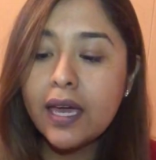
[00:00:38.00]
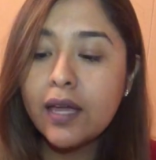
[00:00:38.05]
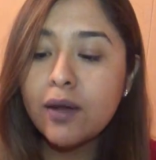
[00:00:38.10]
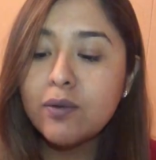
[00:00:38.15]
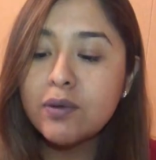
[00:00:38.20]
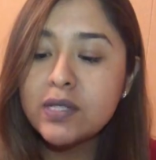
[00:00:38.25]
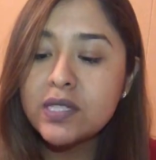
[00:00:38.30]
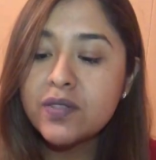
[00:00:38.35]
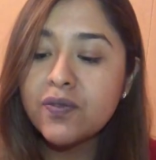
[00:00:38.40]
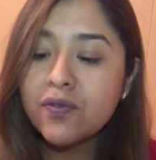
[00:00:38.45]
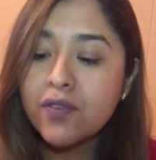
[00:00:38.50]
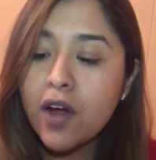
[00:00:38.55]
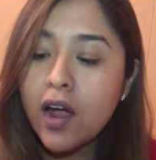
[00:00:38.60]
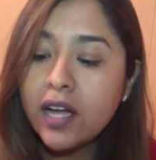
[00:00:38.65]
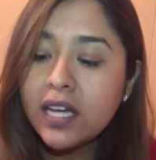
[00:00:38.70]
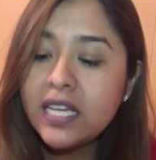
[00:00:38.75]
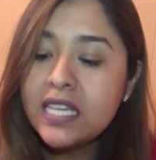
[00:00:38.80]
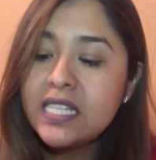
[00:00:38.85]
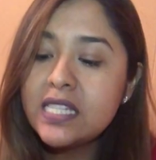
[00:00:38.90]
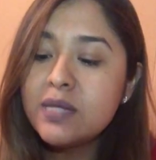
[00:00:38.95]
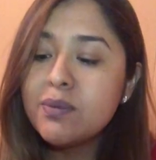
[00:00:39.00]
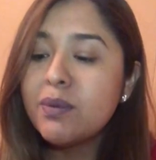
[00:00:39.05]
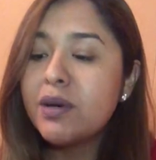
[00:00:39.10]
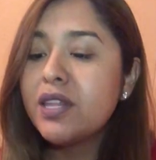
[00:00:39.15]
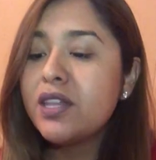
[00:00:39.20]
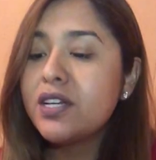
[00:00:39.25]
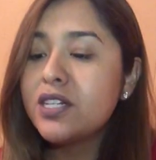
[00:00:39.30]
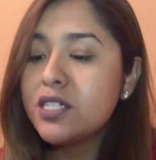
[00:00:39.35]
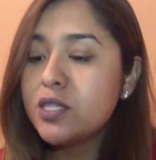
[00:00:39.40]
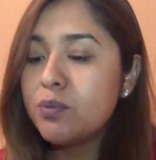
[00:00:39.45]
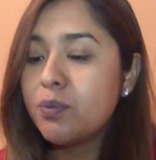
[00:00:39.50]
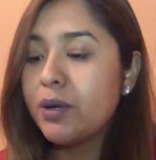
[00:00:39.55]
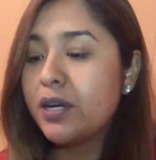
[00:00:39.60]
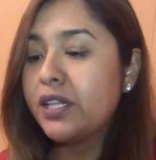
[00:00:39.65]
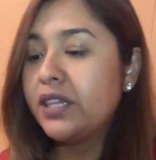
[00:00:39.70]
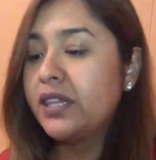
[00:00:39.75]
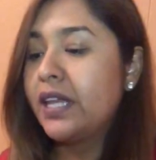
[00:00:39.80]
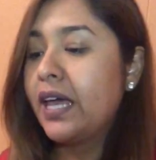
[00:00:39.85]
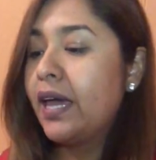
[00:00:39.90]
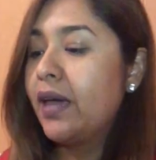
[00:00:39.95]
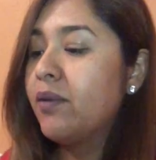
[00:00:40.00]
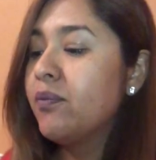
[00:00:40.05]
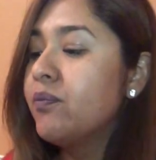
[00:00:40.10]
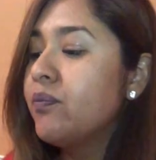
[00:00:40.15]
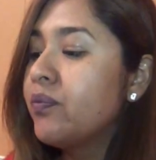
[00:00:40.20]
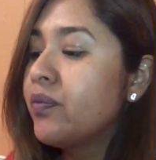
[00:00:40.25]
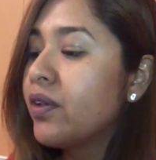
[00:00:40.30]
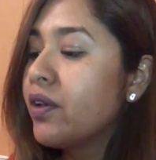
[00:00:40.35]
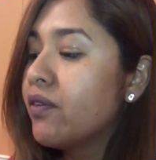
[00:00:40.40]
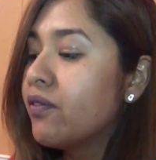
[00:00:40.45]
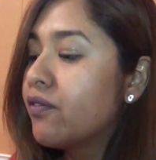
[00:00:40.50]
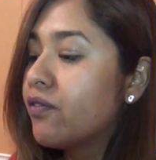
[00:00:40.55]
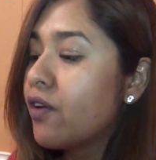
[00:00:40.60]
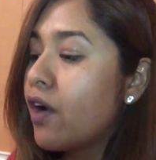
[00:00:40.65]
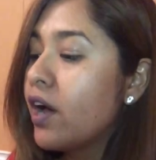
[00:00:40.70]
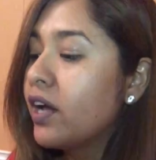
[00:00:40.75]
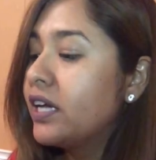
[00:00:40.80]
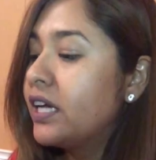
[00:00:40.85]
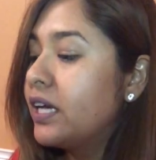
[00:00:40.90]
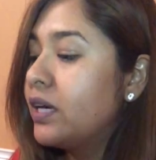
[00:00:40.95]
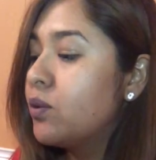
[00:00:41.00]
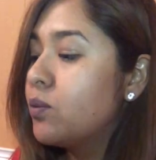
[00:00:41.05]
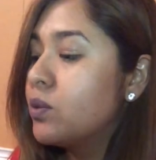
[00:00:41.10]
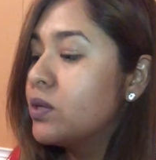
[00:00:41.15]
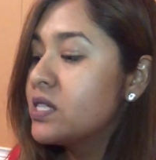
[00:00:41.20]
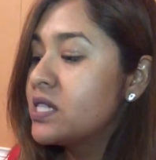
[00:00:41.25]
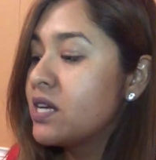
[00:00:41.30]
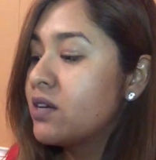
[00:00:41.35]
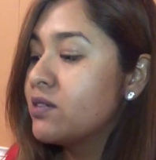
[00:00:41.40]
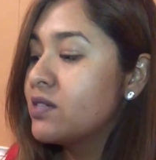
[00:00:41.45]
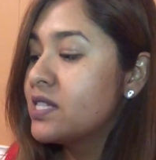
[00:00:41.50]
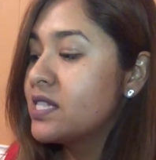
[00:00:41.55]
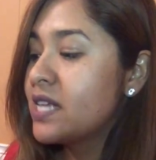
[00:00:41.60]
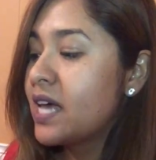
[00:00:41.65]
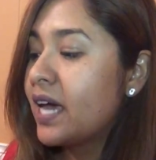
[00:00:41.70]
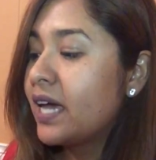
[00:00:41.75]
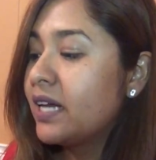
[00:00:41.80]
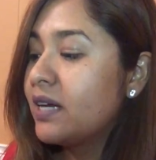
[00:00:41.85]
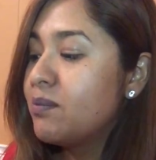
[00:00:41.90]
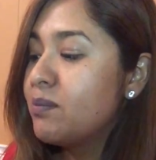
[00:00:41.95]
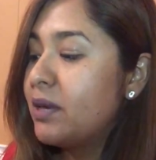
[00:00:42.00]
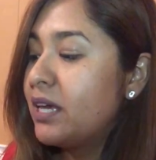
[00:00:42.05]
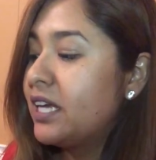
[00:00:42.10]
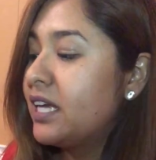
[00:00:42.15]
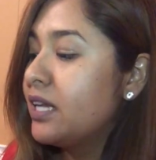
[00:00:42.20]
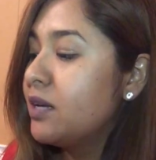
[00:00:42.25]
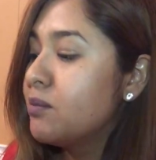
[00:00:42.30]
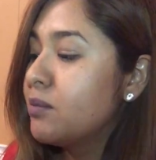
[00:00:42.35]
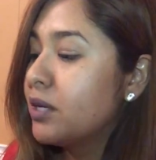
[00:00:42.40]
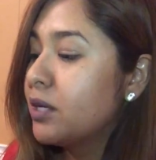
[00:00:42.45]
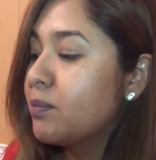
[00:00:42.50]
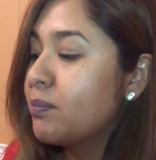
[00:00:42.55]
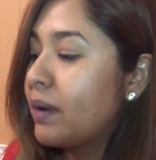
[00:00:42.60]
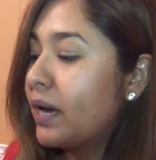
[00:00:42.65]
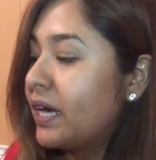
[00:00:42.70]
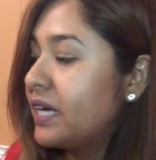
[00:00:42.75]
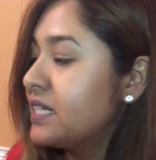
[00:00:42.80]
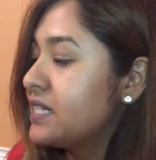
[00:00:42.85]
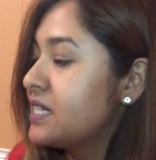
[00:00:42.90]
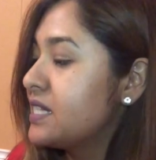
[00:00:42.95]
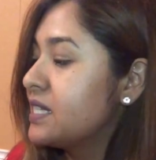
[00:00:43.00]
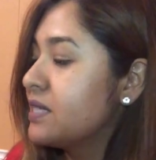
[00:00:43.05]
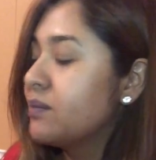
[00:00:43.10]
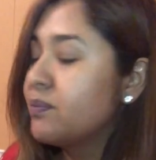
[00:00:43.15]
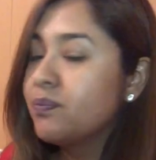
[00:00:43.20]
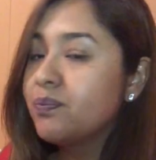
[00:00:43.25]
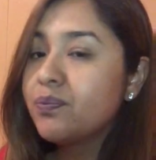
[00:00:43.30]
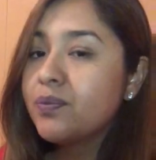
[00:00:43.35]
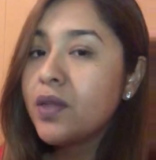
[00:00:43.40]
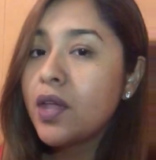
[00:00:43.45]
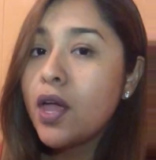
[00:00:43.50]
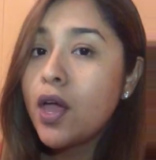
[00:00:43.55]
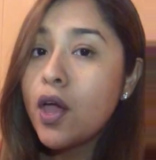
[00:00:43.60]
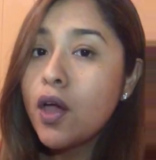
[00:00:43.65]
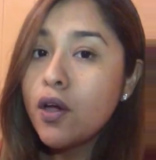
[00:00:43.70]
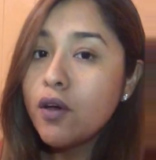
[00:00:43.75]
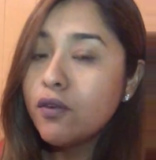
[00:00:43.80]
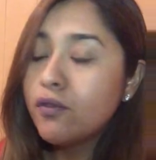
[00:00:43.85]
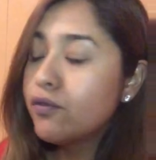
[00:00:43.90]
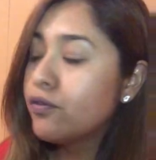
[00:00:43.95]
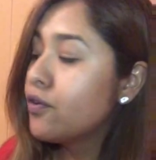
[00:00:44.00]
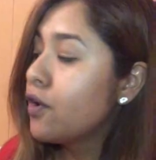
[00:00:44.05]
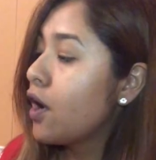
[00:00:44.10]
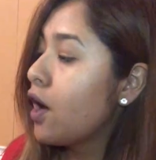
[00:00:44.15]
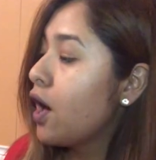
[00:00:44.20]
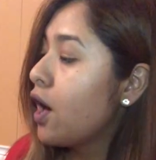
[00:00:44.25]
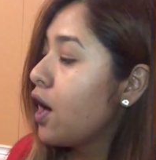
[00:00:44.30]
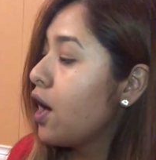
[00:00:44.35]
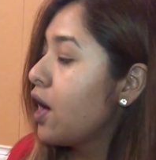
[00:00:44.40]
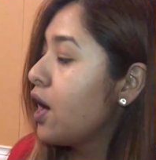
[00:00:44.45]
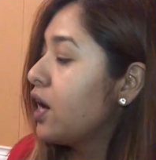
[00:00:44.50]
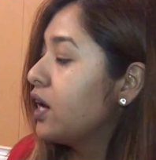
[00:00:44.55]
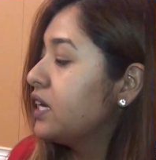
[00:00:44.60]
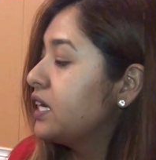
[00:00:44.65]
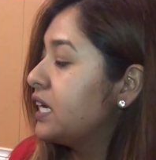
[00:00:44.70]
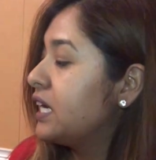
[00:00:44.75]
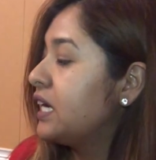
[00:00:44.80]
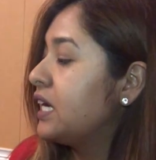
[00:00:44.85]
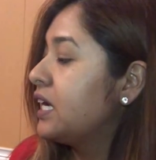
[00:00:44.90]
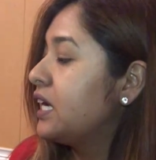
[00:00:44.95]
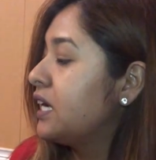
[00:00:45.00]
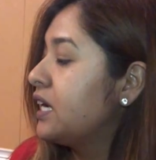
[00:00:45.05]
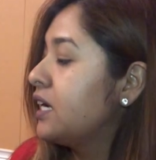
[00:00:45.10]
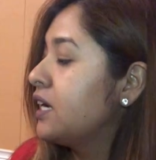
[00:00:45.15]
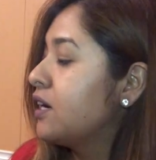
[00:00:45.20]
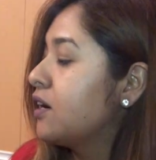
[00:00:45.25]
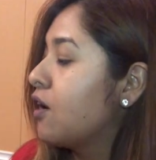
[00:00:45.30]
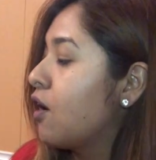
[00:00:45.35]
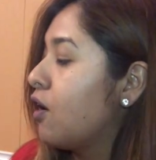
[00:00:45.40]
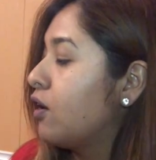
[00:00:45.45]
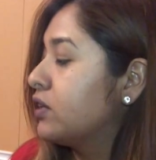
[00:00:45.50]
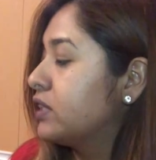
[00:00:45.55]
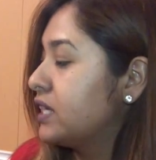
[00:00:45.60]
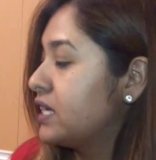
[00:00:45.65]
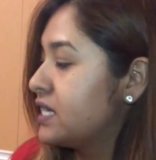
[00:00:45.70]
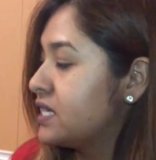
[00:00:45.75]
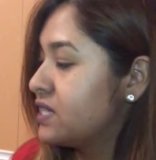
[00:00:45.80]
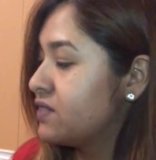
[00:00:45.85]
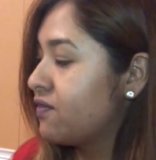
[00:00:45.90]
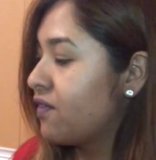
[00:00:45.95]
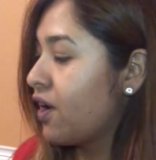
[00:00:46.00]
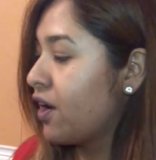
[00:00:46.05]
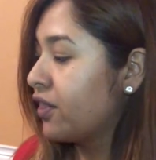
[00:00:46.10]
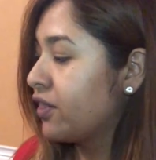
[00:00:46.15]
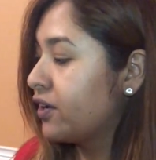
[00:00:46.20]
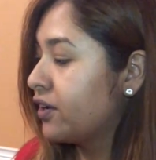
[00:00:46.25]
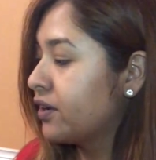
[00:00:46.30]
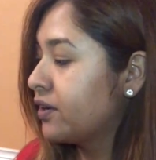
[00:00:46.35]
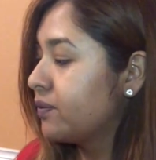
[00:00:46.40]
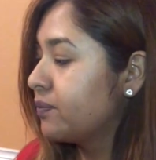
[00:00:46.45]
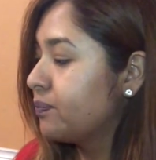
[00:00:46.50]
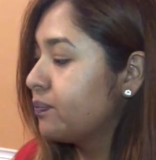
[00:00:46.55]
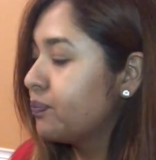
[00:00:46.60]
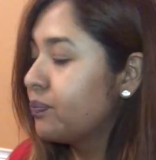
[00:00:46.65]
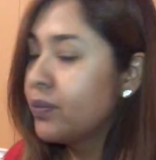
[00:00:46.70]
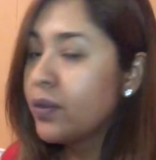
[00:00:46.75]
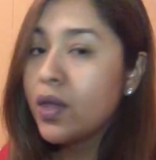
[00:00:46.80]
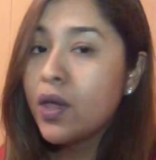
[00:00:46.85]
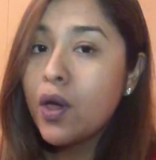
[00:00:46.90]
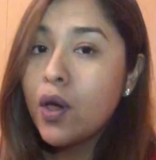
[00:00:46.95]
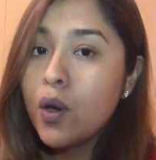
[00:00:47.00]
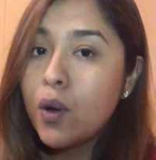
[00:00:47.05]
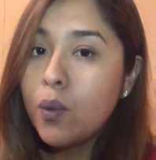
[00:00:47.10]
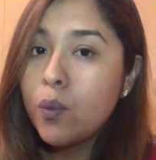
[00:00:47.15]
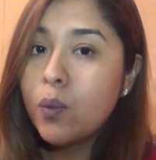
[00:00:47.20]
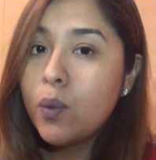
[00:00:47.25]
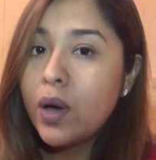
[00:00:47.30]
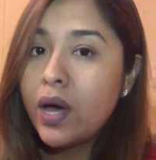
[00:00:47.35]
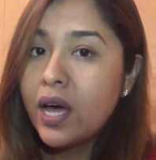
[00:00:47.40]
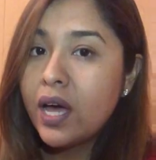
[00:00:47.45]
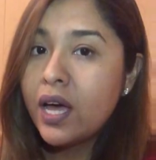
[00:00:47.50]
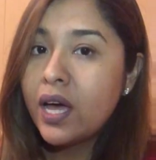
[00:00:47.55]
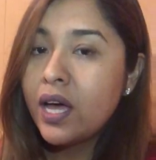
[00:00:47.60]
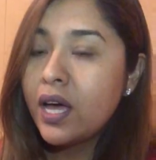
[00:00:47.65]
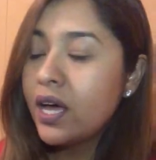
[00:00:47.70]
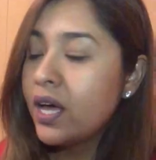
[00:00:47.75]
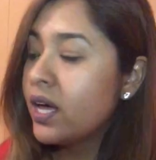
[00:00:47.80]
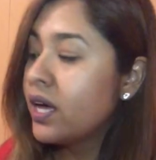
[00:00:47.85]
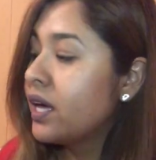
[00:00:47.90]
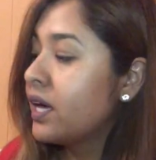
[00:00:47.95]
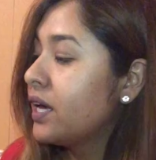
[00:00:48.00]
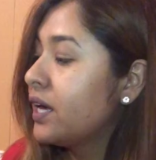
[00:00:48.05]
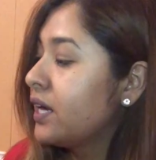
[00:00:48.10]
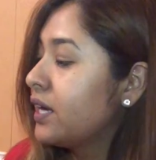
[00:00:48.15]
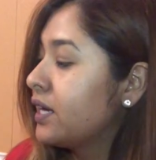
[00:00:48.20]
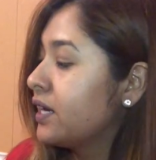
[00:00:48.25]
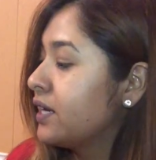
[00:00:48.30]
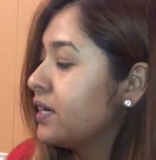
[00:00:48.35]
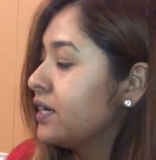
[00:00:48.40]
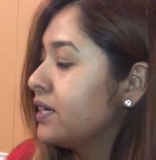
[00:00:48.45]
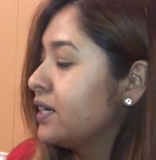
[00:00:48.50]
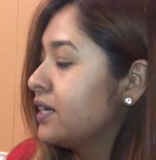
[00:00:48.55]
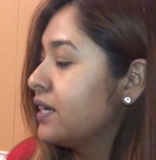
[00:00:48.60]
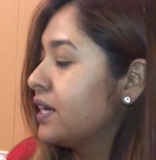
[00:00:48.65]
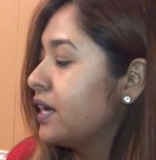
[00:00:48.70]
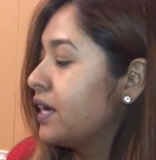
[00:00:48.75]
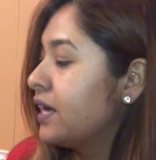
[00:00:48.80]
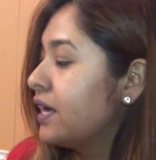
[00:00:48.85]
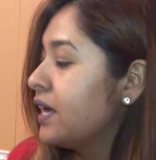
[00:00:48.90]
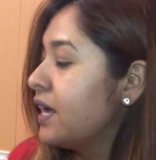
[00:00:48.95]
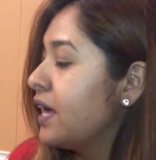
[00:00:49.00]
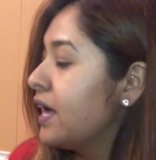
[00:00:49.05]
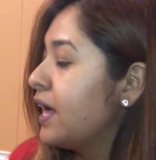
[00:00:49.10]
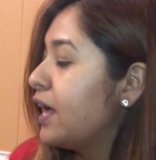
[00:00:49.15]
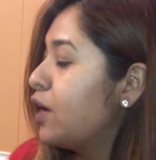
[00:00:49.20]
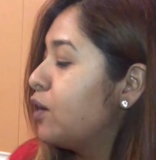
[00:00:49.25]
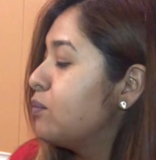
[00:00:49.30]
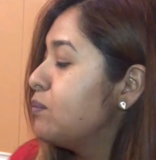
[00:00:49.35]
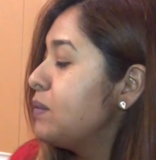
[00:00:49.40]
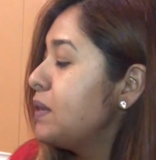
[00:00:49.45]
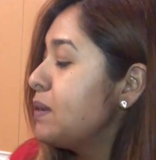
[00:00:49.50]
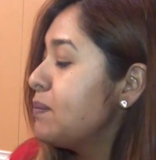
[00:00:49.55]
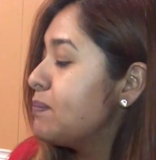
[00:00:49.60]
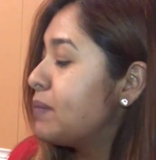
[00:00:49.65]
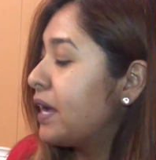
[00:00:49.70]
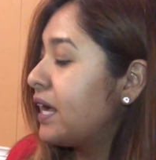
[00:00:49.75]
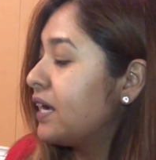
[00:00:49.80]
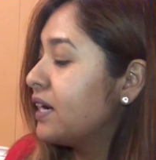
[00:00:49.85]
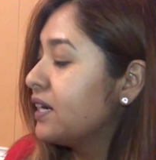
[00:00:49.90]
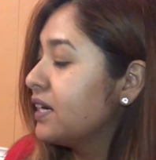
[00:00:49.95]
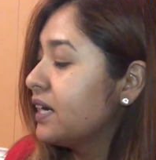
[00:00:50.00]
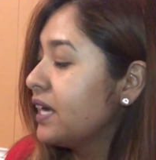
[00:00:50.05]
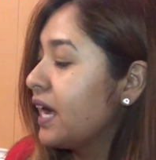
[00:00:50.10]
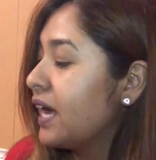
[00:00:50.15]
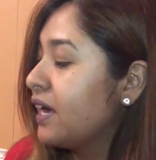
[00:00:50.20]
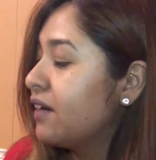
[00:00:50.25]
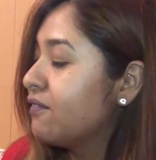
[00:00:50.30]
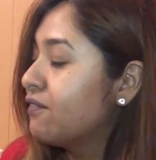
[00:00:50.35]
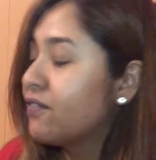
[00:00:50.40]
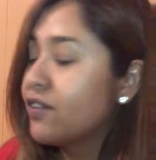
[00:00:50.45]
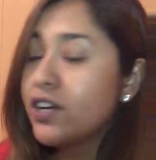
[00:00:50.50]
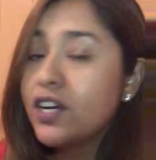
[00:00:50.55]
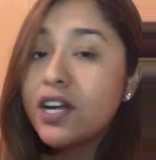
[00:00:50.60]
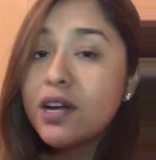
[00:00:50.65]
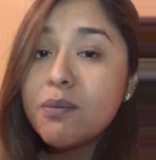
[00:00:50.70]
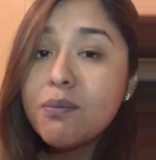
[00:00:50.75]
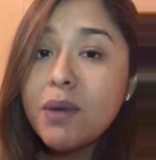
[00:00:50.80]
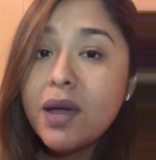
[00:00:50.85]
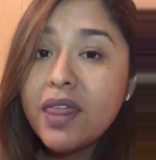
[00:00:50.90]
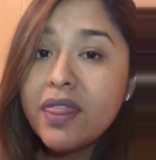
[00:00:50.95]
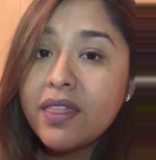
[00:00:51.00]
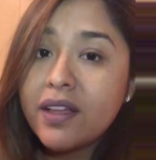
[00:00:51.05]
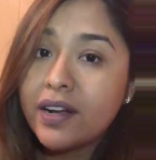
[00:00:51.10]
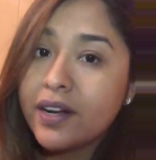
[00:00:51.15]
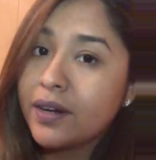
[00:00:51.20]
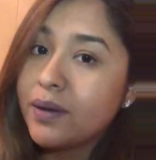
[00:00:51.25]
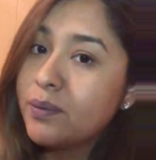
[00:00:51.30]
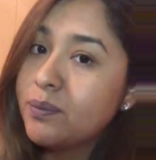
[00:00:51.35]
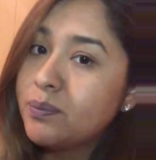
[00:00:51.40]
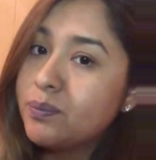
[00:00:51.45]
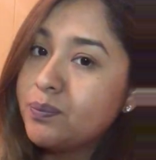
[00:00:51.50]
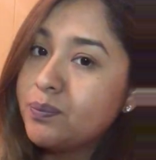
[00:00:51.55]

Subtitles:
It was Froggy's mother's birthday. Froggy was outside making mud pies. Froggy, called his father. What? Help me bake a cake for your mother.